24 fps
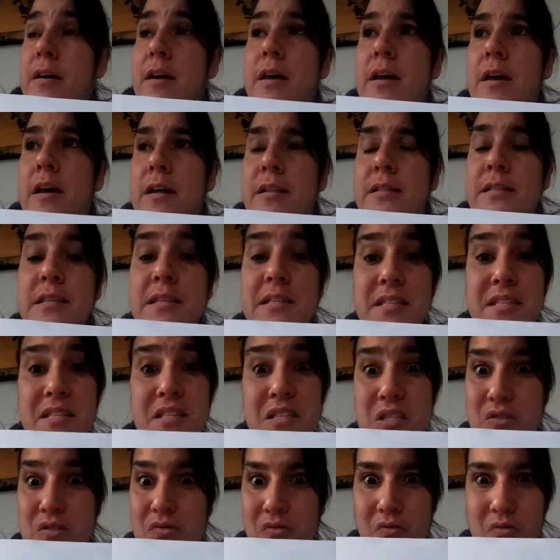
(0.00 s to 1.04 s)
uh, this
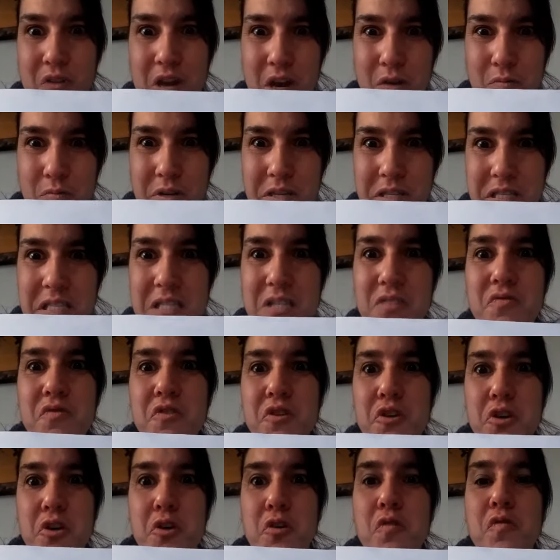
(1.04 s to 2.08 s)
is very
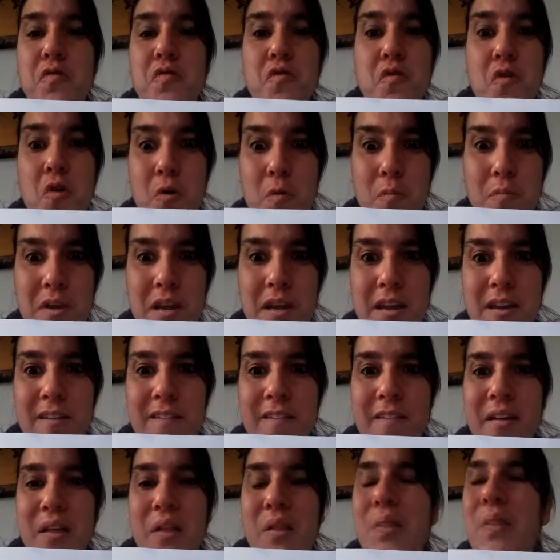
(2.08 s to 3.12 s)
difficult for me
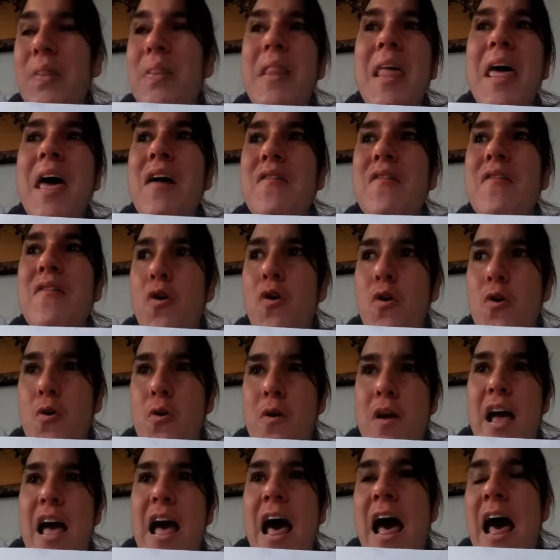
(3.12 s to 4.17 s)

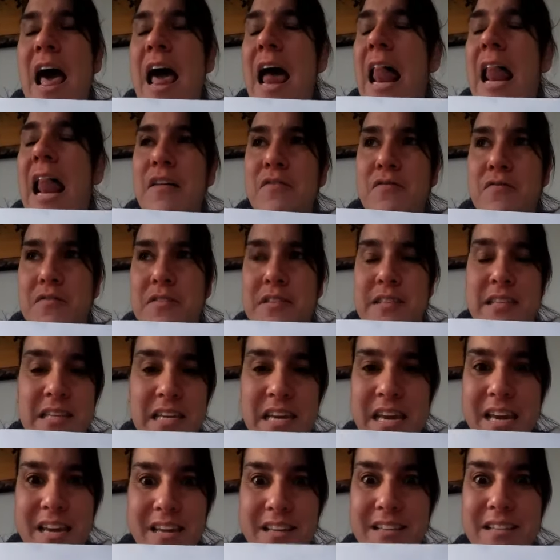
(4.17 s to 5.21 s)
never i have
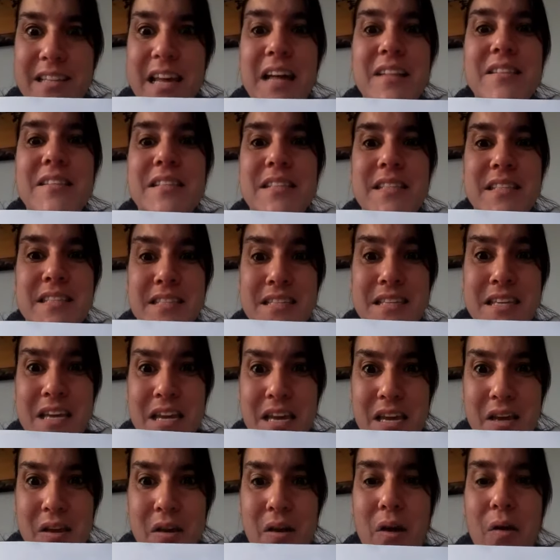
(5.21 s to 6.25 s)
think that
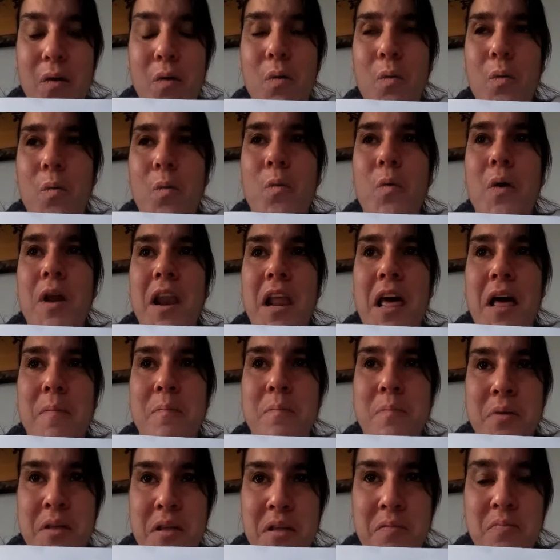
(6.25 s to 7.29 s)
thing will
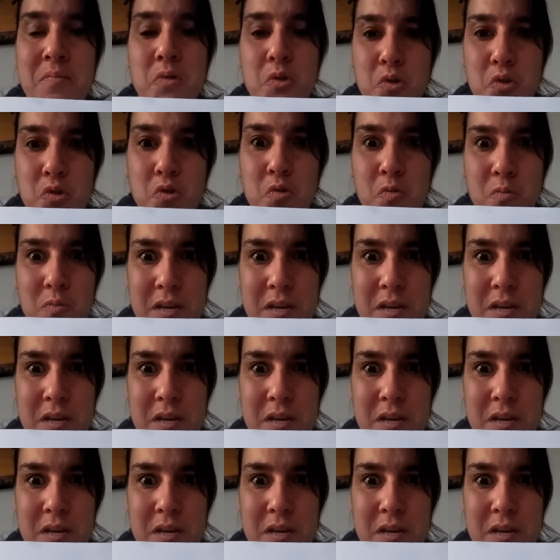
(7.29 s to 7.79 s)
happen to